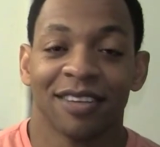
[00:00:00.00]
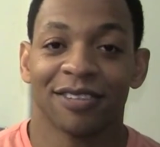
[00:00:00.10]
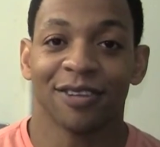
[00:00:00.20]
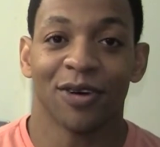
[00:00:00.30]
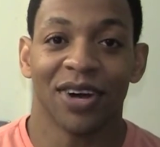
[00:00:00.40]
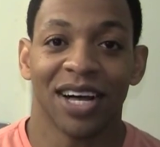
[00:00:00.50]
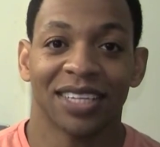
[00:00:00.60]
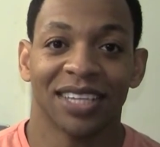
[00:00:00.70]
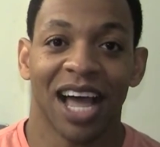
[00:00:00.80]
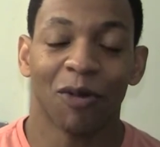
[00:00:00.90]
So
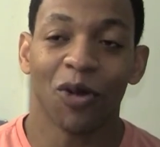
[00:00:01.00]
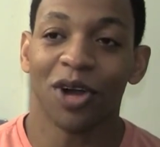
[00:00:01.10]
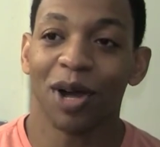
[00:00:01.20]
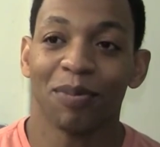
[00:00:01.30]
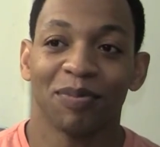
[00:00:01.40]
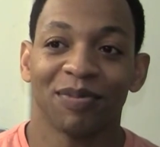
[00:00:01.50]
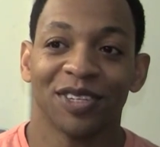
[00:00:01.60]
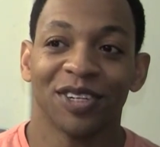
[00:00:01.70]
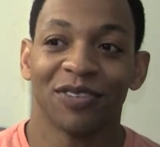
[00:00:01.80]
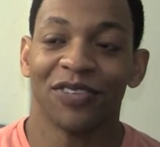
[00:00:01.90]
uh, I woke up
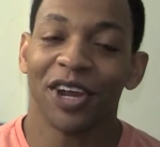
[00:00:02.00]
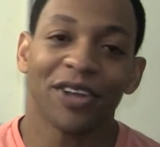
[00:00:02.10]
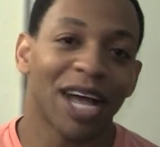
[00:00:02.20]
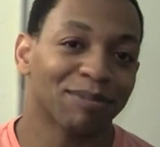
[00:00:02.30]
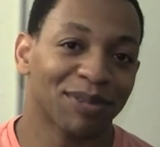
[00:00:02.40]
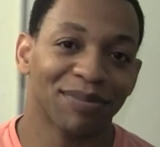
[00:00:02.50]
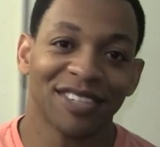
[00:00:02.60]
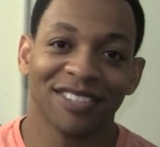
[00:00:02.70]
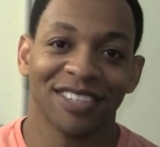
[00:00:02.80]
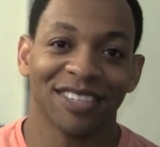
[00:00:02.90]
you know, very
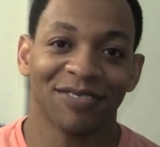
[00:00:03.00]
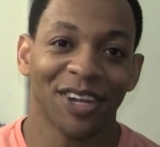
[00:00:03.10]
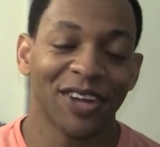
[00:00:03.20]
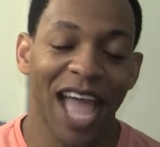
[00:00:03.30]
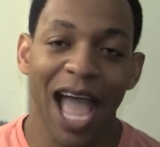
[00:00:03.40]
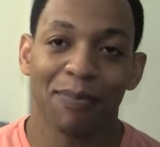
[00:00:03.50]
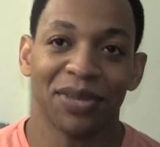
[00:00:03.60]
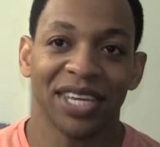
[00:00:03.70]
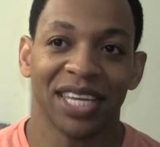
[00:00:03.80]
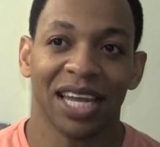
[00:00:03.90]
optimistic, very
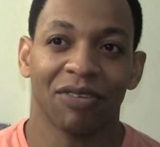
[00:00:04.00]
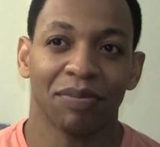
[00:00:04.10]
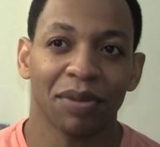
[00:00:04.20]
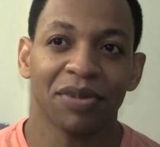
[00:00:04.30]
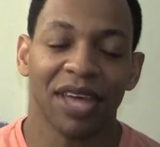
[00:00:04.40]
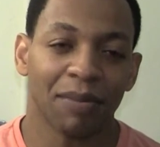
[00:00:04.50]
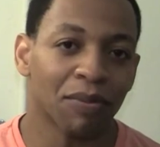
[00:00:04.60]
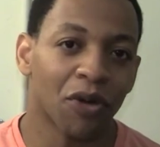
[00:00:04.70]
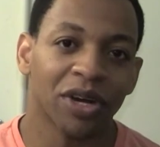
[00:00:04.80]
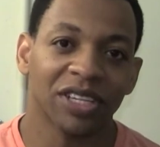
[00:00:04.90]
happy. And I remember that
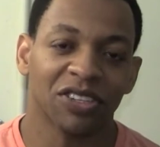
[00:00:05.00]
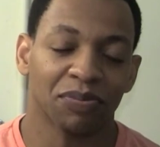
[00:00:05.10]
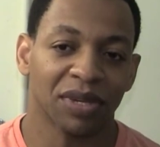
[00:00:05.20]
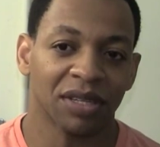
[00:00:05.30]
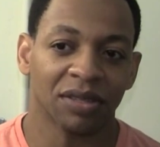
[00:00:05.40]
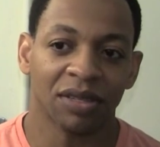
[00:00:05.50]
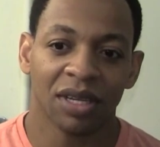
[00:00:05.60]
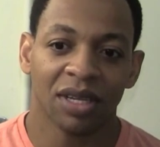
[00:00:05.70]
morning just being